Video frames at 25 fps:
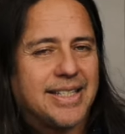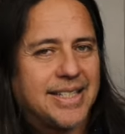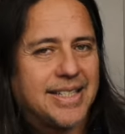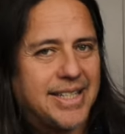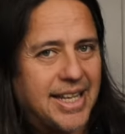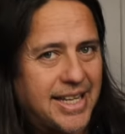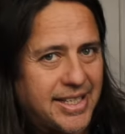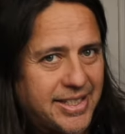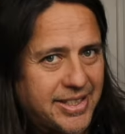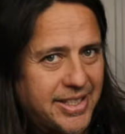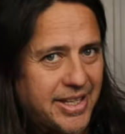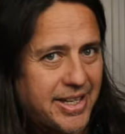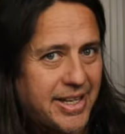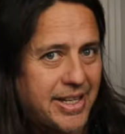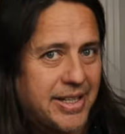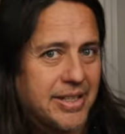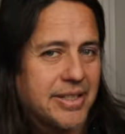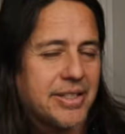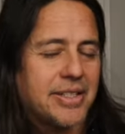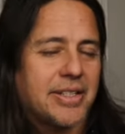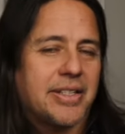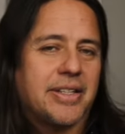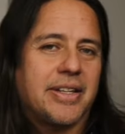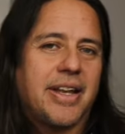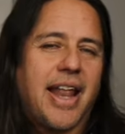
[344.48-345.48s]

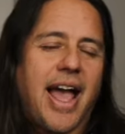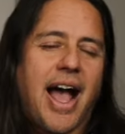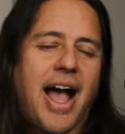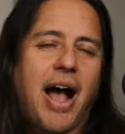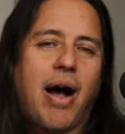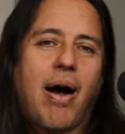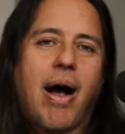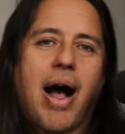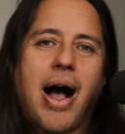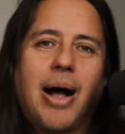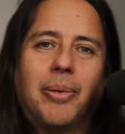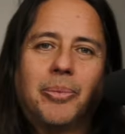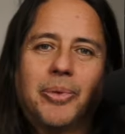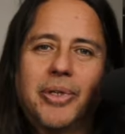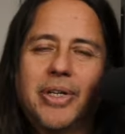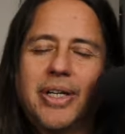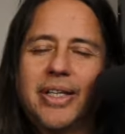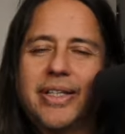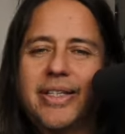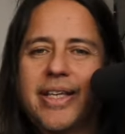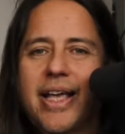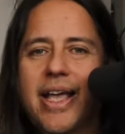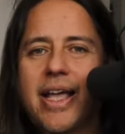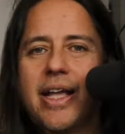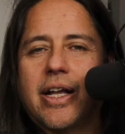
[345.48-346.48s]
Dissonance. Now, I'm going to
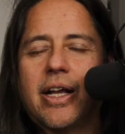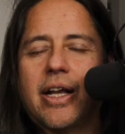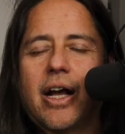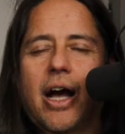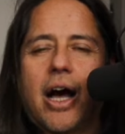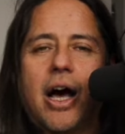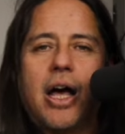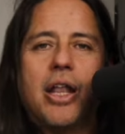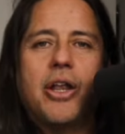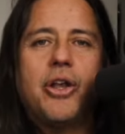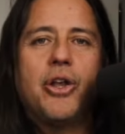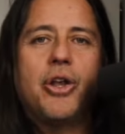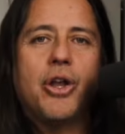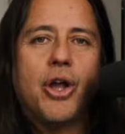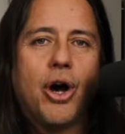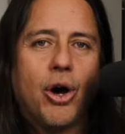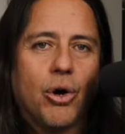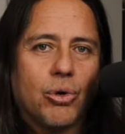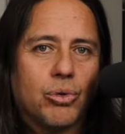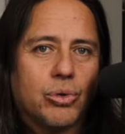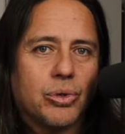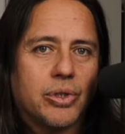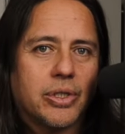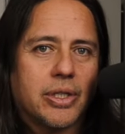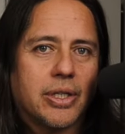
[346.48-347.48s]
take a
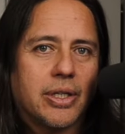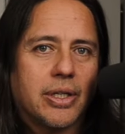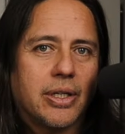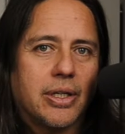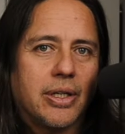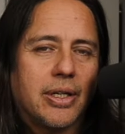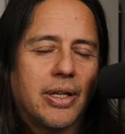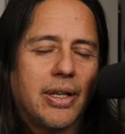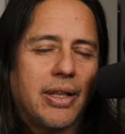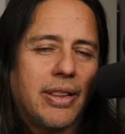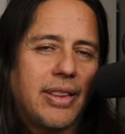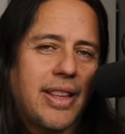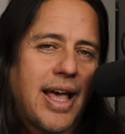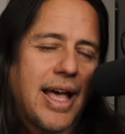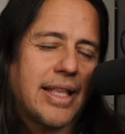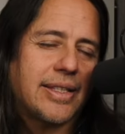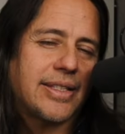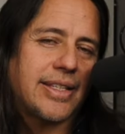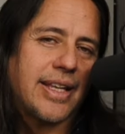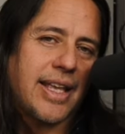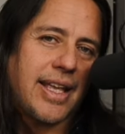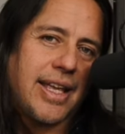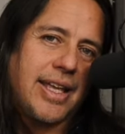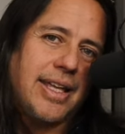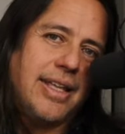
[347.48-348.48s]
note
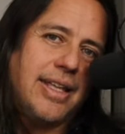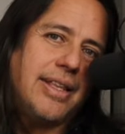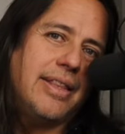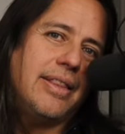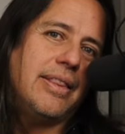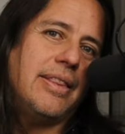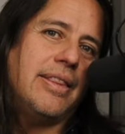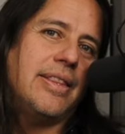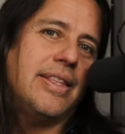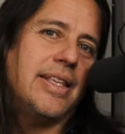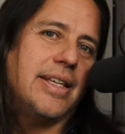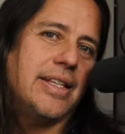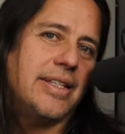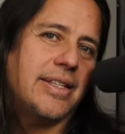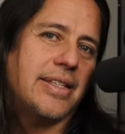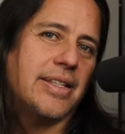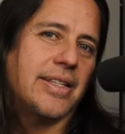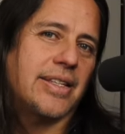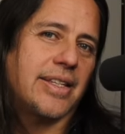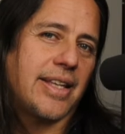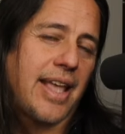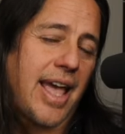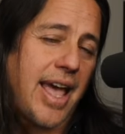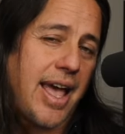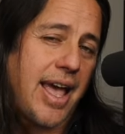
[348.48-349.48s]
that's in this
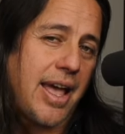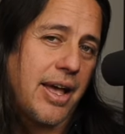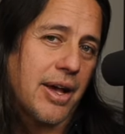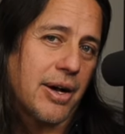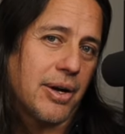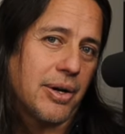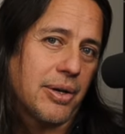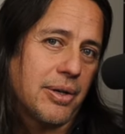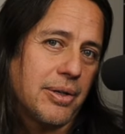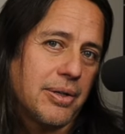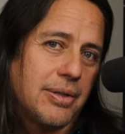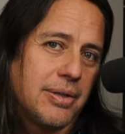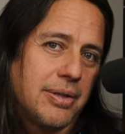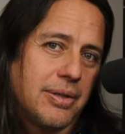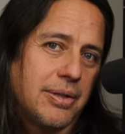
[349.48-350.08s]
scale,